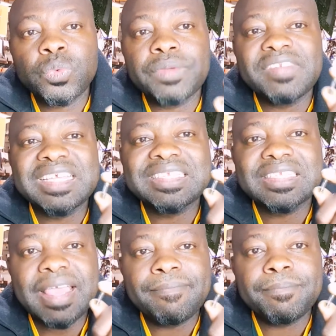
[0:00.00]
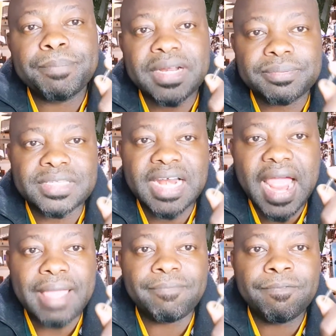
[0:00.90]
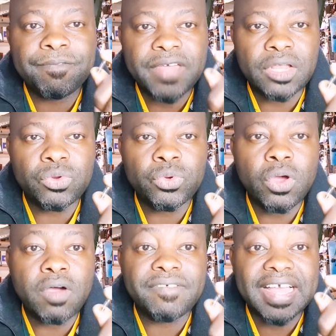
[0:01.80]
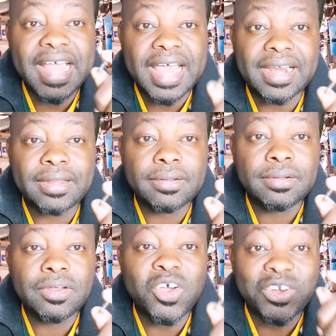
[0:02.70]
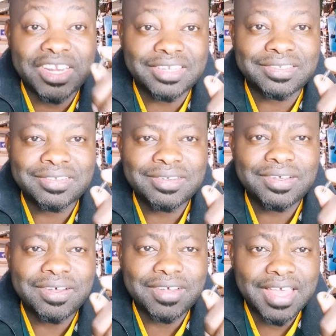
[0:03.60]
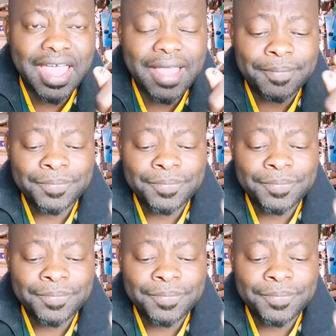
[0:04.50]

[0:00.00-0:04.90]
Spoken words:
with the same prescribed value of current on it. Okay,